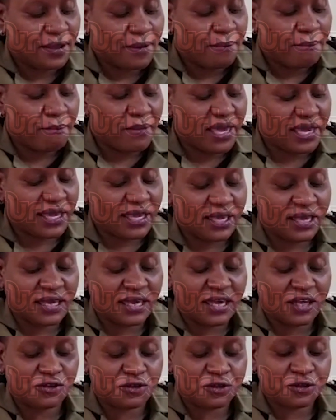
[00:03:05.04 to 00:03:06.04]
making
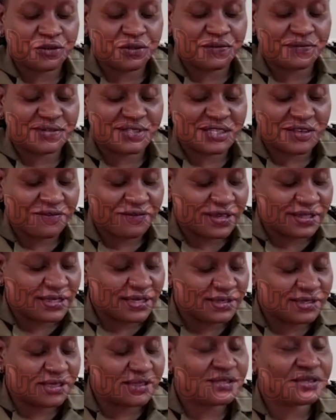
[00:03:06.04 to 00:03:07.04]
a total of
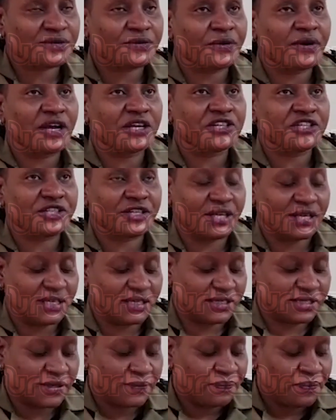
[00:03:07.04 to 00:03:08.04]
76
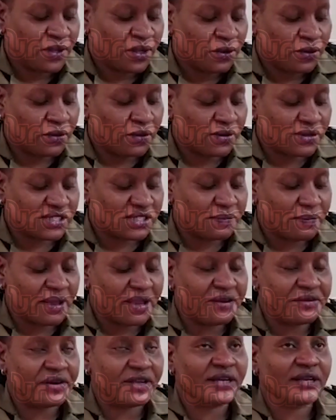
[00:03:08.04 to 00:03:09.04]
crashes caused
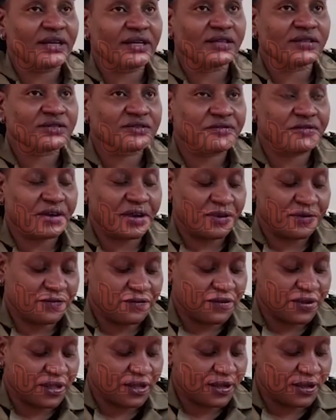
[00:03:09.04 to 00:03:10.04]
by reckless
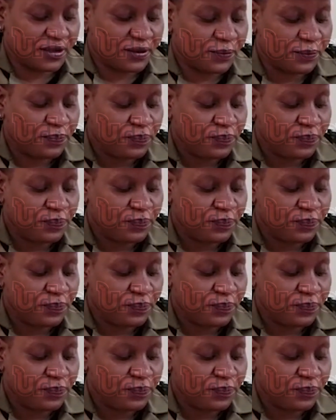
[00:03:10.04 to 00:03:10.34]
driving.